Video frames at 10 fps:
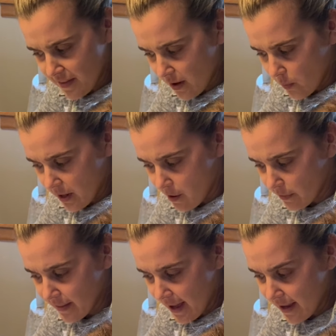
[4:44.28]
that we
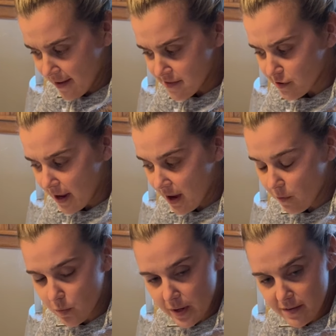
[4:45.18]
called that yesterday
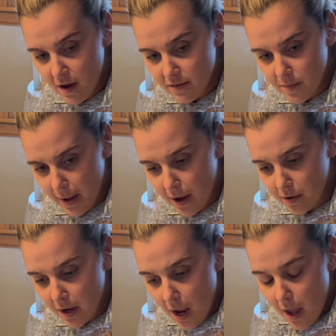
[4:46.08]
when we talked about
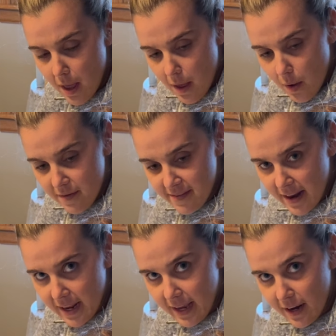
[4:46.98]

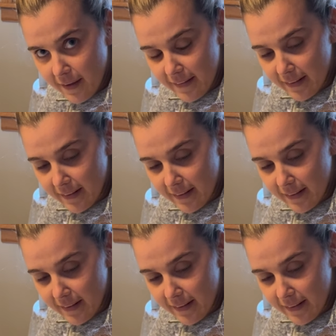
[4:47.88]
setting it on the